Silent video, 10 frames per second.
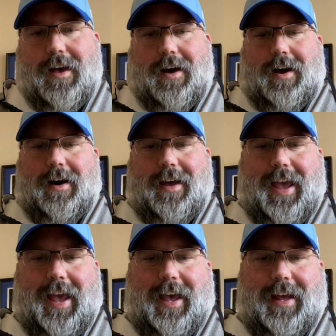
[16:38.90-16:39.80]
Uh,
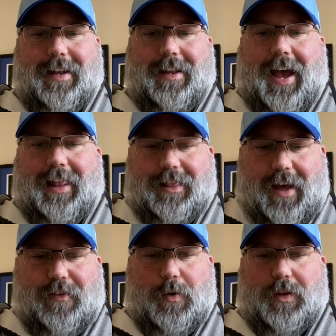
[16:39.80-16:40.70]
and I
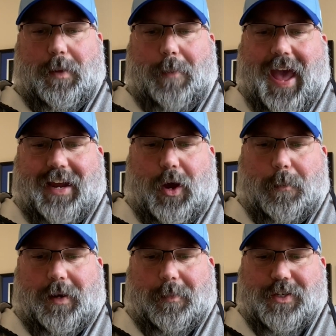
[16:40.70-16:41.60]
love it when the pack
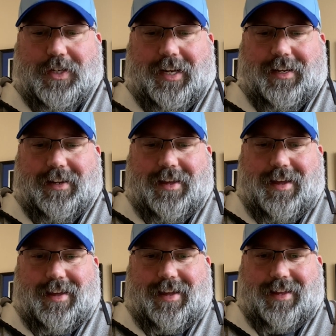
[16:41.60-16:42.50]
opening machine
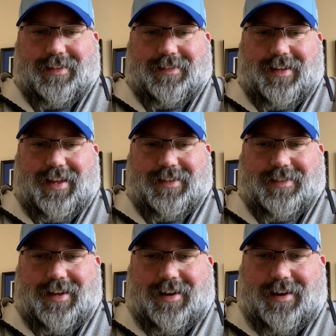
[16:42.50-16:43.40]
is is
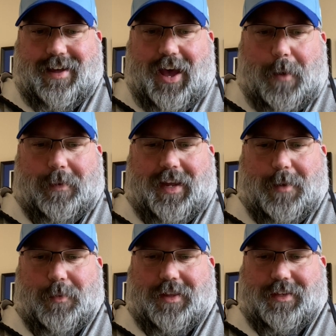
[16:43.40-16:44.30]
uh, helping
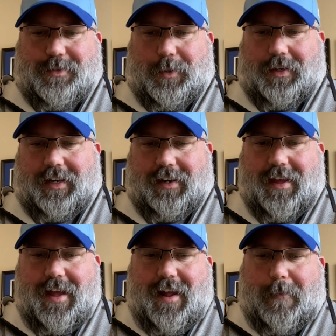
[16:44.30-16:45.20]
him with his dorking
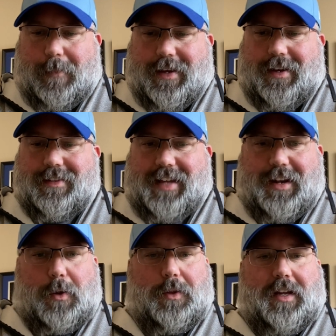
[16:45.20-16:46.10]
because
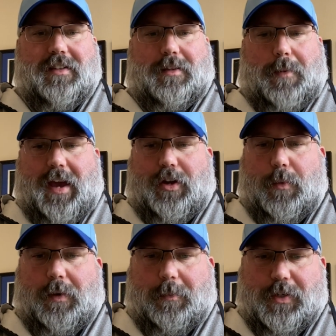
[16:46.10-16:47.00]
not only is the pack
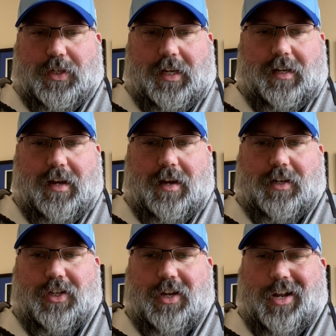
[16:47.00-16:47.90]
opening machine
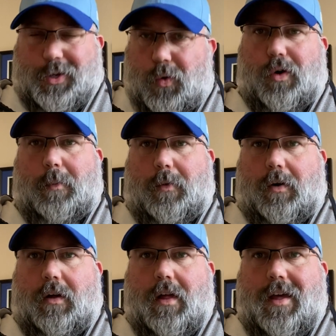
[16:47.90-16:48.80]

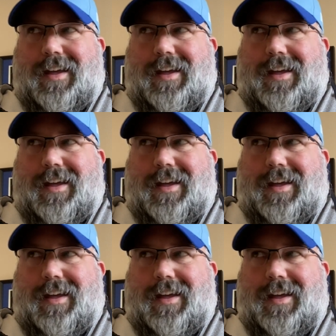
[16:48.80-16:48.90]
adorable,